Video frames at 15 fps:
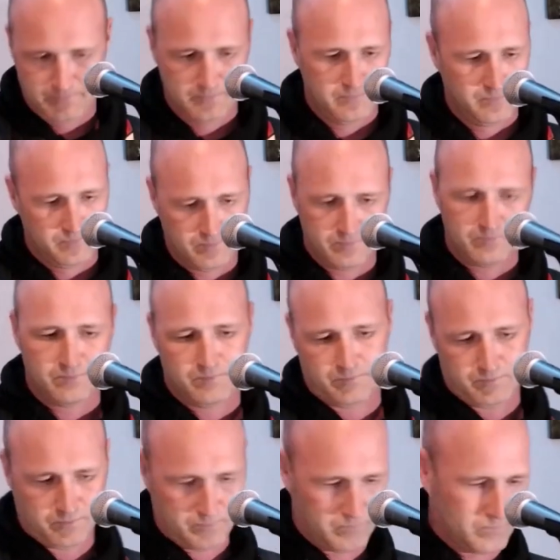with Jeff's
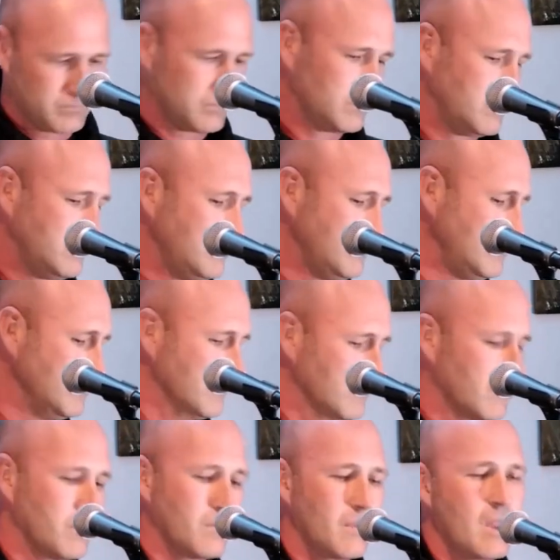laconic vocals
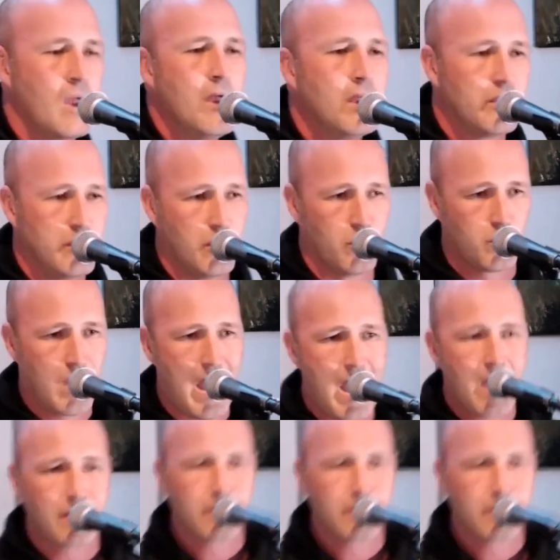wafting over the audience